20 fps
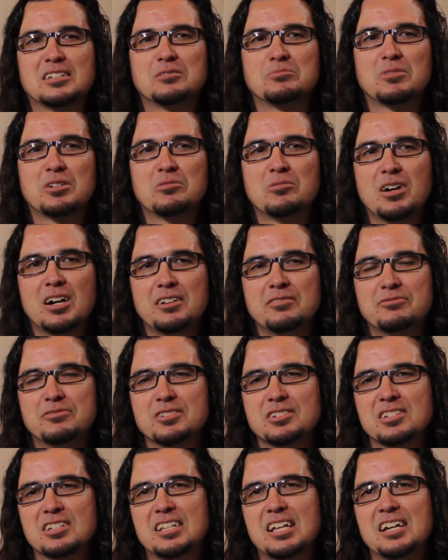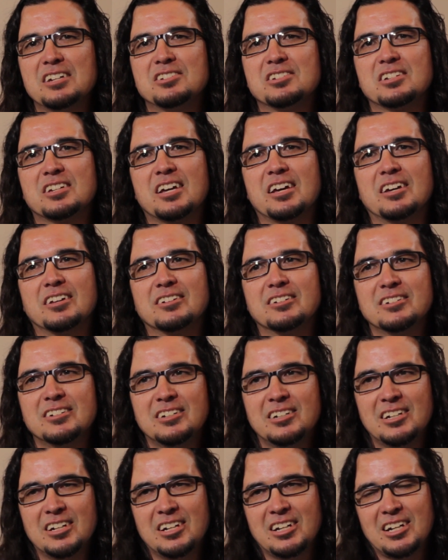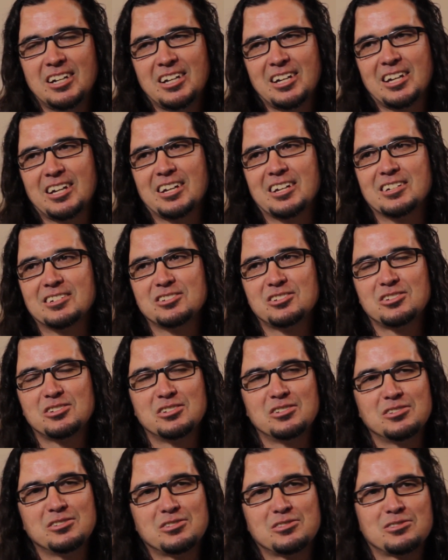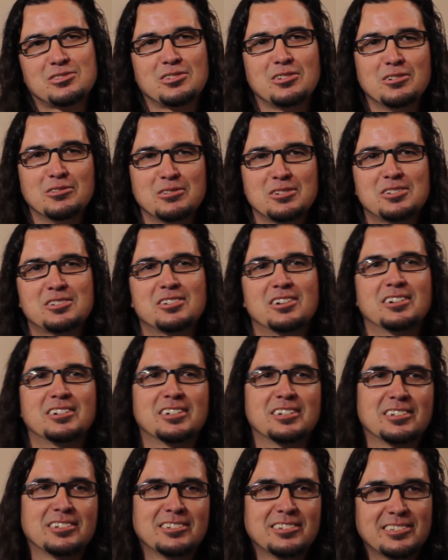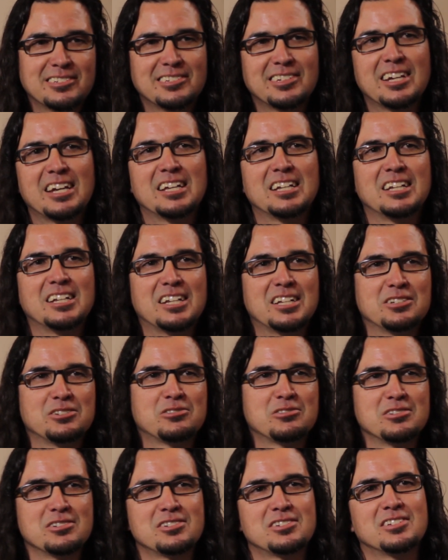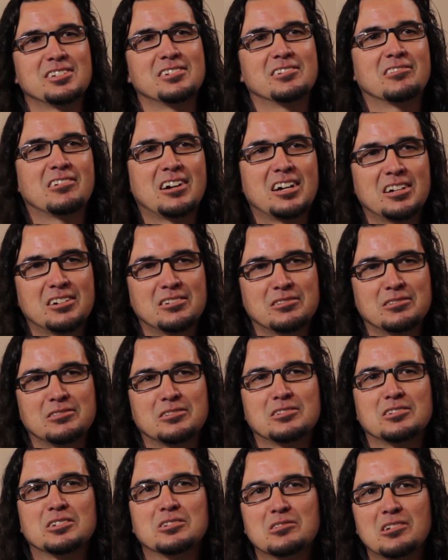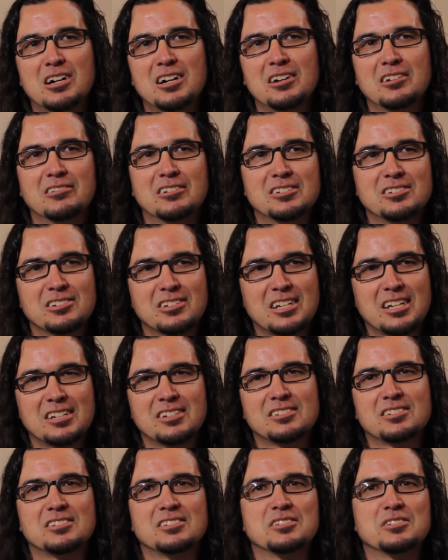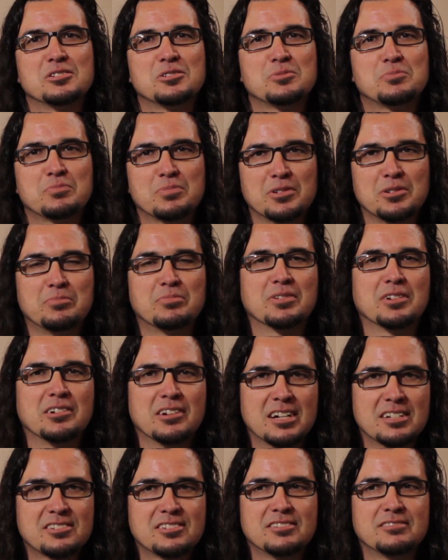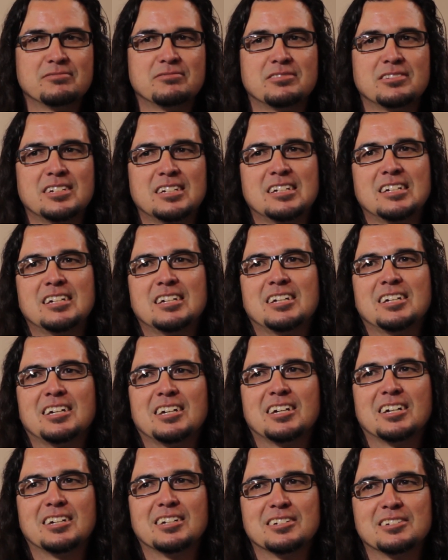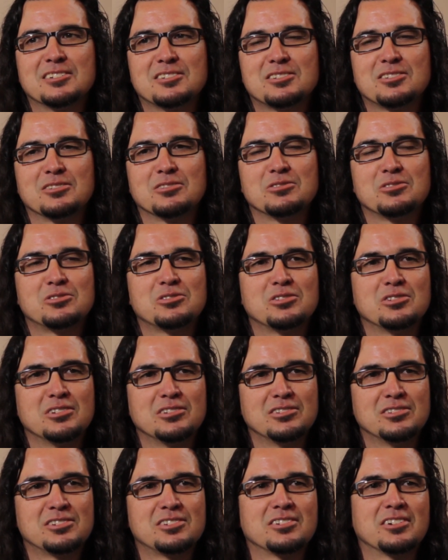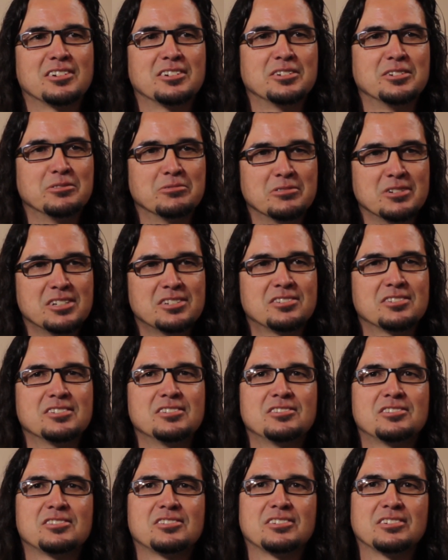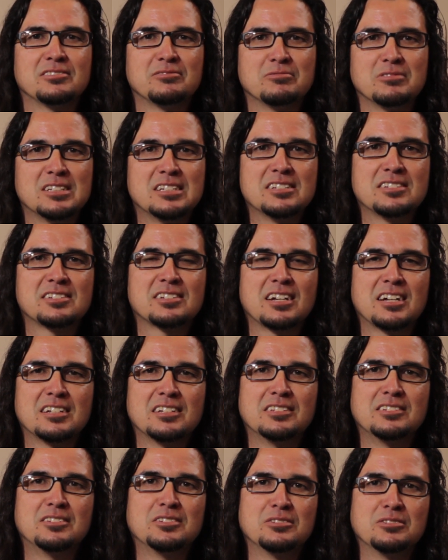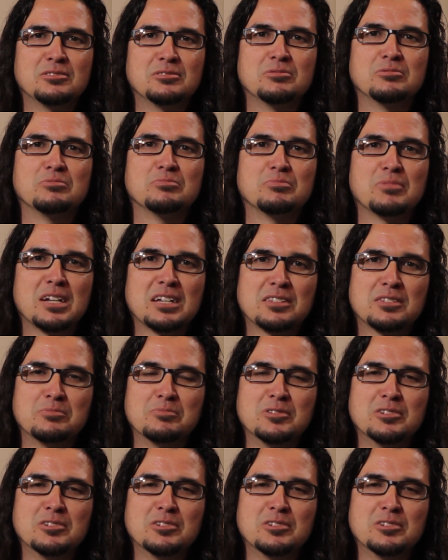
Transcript: And my wife is an educator, and she slowly started gaining interest in Ohio. Ohio education is pretty progressive, so she started to research, and we decided to make the